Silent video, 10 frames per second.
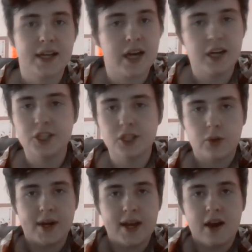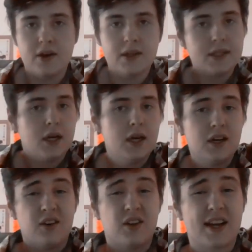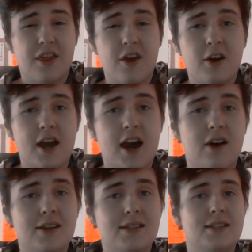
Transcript: like 120 hours or like 30 hours.